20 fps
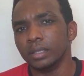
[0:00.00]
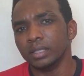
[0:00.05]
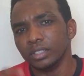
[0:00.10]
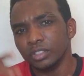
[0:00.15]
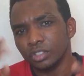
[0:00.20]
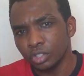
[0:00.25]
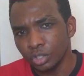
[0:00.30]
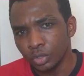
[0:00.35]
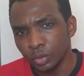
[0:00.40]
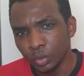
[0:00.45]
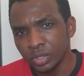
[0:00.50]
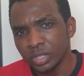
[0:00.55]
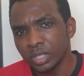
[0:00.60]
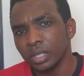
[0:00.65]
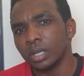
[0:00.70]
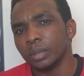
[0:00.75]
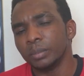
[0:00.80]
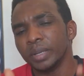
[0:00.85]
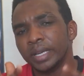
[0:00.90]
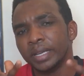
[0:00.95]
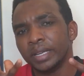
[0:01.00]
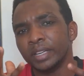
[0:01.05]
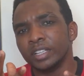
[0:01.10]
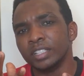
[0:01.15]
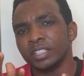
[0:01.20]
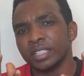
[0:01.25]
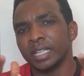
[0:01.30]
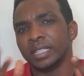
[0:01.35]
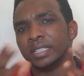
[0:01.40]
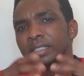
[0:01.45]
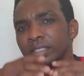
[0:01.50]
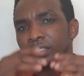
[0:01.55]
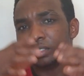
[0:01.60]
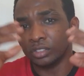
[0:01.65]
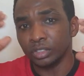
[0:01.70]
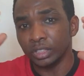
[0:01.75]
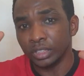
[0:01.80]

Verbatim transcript: It is using up energy and it is,